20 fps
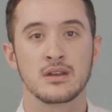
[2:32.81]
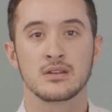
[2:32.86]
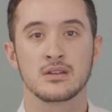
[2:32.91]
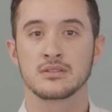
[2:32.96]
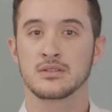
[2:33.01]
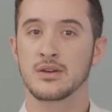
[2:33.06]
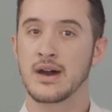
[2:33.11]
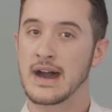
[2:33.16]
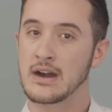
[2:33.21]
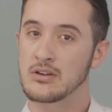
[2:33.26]

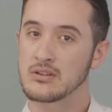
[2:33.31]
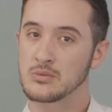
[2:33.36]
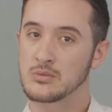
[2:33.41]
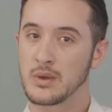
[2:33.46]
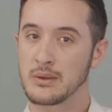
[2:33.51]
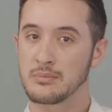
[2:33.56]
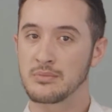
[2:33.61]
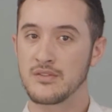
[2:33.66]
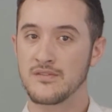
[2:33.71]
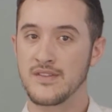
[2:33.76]
So how can
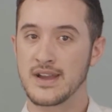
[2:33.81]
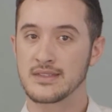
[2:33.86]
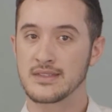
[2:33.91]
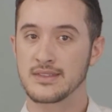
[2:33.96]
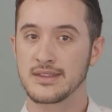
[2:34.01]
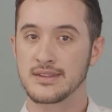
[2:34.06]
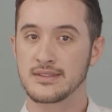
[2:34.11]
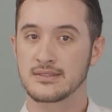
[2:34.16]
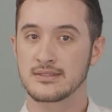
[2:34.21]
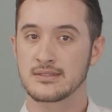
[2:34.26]
we prevent
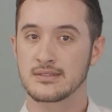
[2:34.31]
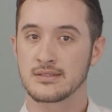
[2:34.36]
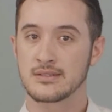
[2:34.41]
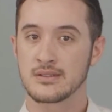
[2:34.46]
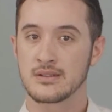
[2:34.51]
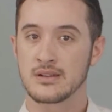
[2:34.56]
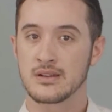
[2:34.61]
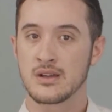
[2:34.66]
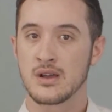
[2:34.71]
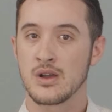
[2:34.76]
this?
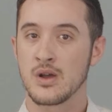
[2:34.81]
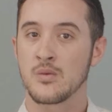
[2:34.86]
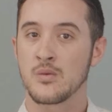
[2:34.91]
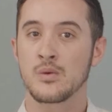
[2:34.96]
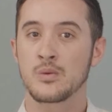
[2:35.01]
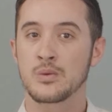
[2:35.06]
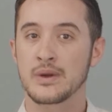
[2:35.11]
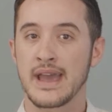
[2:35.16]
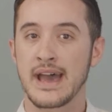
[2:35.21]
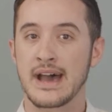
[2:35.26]

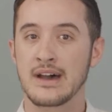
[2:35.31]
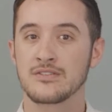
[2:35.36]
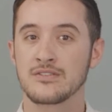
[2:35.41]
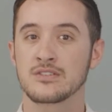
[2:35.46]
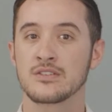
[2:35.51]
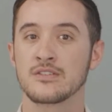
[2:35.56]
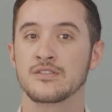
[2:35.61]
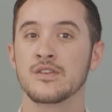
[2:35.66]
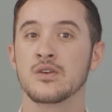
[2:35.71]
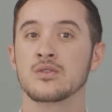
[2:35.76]
Well, we have
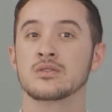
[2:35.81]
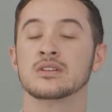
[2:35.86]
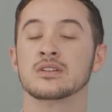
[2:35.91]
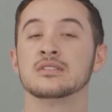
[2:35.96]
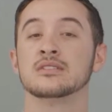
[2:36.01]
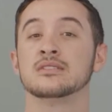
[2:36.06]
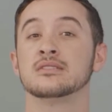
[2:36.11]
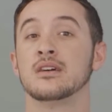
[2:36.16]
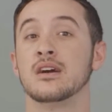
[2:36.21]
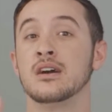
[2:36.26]
to
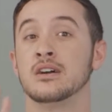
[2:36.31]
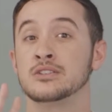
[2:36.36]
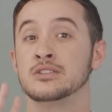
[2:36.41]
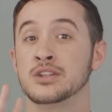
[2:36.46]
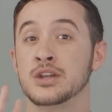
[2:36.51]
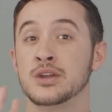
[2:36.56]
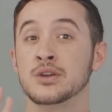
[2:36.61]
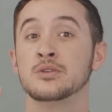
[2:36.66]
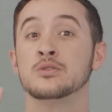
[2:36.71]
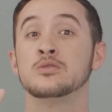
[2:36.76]
focus on
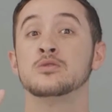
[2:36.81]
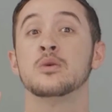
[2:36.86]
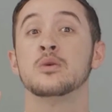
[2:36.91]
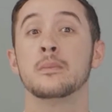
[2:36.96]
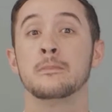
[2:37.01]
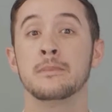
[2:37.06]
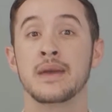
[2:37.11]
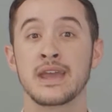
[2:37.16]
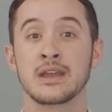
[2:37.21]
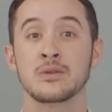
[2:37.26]
two
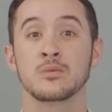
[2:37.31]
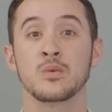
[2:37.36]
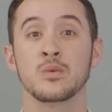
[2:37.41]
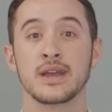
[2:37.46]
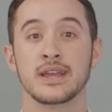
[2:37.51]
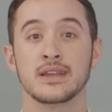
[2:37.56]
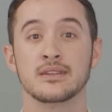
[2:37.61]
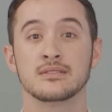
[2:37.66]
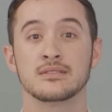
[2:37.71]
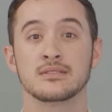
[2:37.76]
main
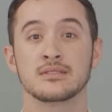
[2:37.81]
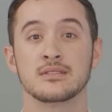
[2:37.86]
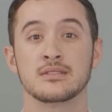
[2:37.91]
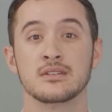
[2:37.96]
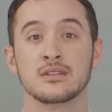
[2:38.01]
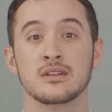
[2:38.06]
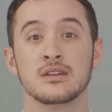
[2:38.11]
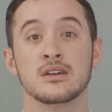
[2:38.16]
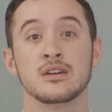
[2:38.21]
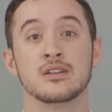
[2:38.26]
ways.
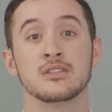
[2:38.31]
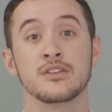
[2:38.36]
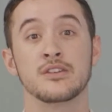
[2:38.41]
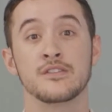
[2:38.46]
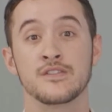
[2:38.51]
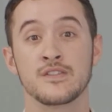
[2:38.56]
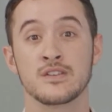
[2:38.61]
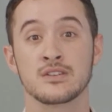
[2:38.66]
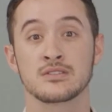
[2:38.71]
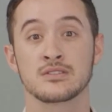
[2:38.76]
The
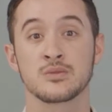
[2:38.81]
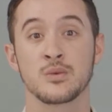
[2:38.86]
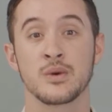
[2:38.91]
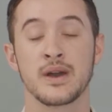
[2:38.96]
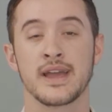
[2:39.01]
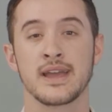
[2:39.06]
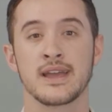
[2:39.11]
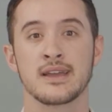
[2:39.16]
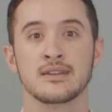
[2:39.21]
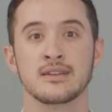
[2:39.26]
first
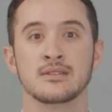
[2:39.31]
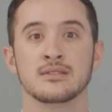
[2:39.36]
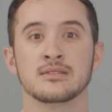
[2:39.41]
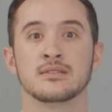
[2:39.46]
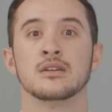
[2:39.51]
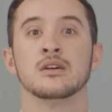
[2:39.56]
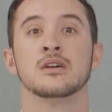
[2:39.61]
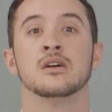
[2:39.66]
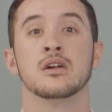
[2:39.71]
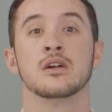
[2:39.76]
way is
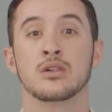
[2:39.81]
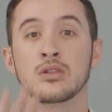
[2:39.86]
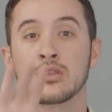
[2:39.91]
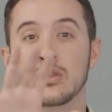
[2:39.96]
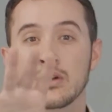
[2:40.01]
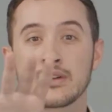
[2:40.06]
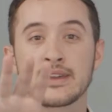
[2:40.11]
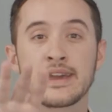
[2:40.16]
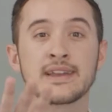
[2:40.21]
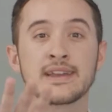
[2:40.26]

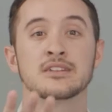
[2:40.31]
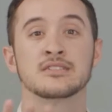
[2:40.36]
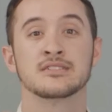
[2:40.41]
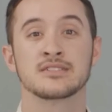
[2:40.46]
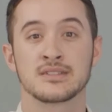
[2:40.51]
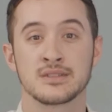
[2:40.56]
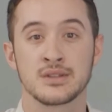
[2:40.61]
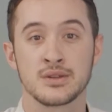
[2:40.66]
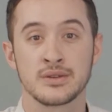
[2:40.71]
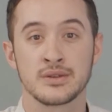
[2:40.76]
look at your
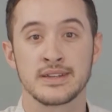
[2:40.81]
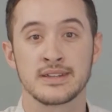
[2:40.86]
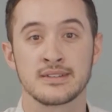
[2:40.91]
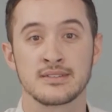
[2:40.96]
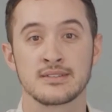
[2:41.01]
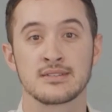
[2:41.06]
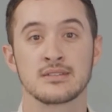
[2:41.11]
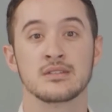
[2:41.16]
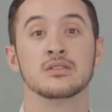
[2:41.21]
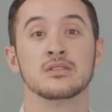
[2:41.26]

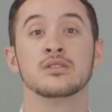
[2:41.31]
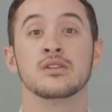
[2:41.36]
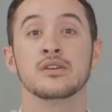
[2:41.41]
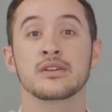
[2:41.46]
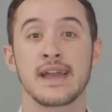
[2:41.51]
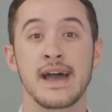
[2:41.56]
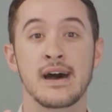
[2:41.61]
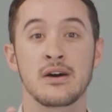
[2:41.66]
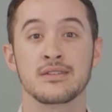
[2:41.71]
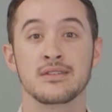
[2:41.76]
students. Look
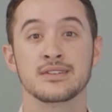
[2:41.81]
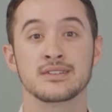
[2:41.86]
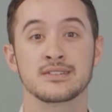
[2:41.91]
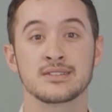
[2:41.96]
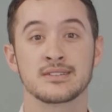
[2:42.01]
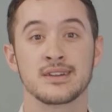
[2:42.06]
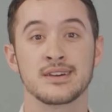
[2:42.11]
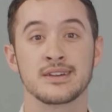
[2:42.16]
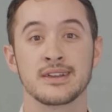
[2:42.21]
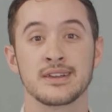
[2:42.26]
how they're
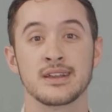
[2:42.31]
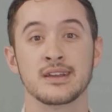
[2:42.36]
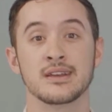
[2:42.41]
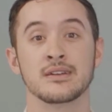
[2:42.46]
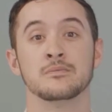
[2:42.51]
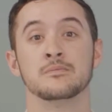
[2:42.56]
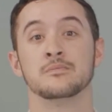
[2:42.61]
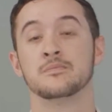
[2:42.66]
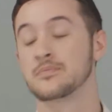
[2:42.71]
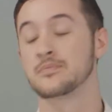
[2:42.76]
studying.